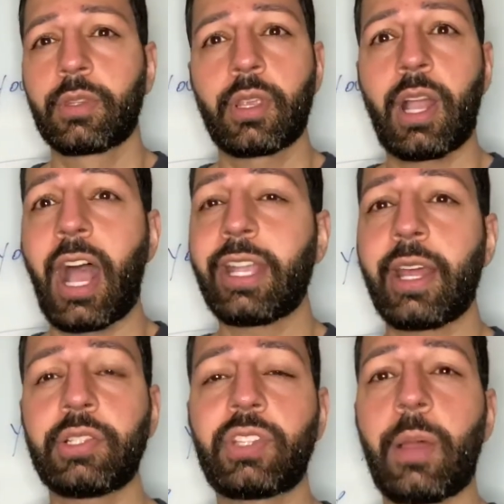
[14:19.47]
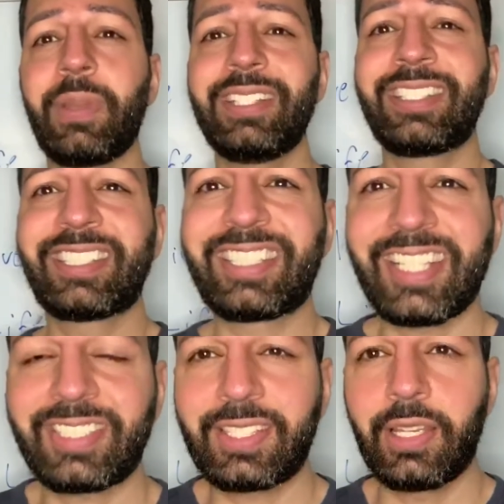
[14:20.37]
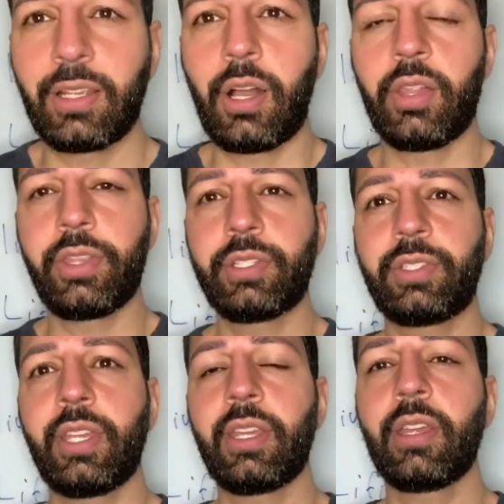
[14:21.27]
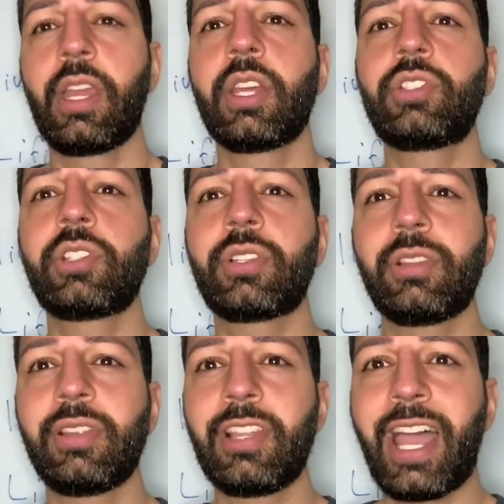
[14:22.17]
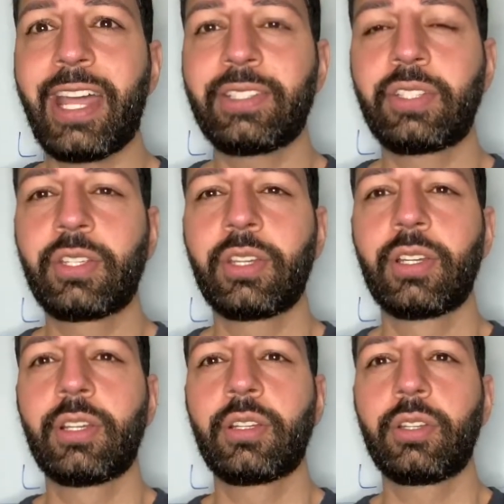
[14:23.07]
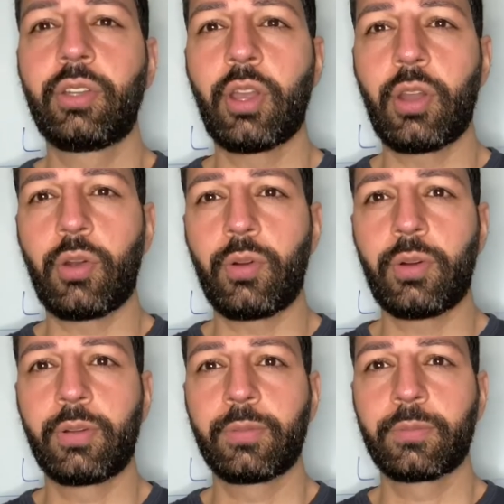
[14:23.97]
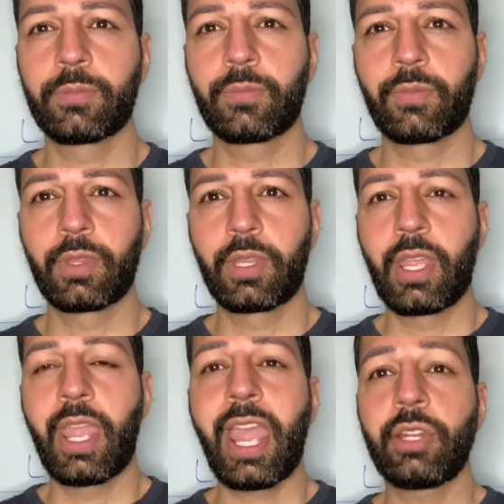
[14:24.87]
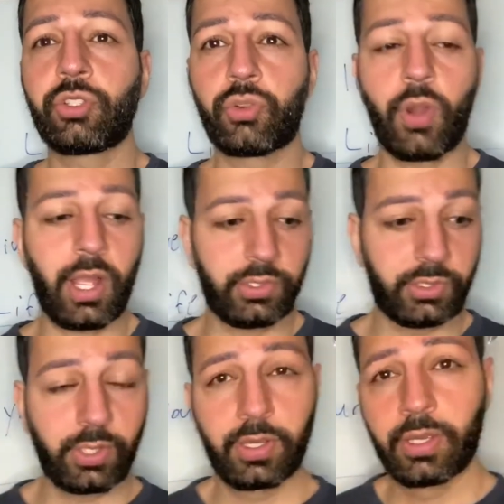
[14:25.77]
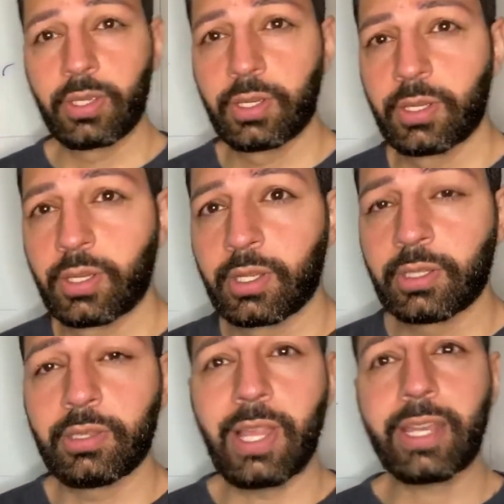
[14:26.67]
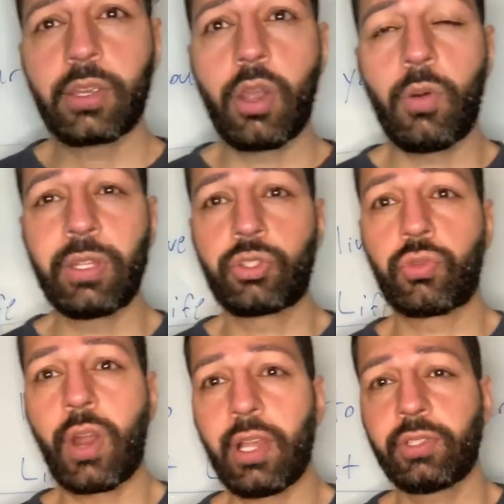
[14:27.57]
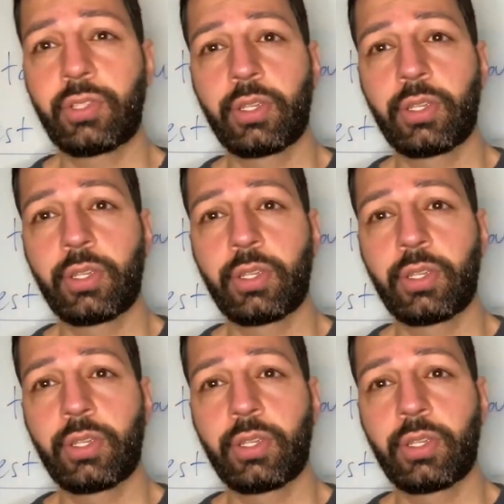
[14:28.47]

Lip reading: I gotta stop insisting on this thing. Just let go and trust. Let go and trust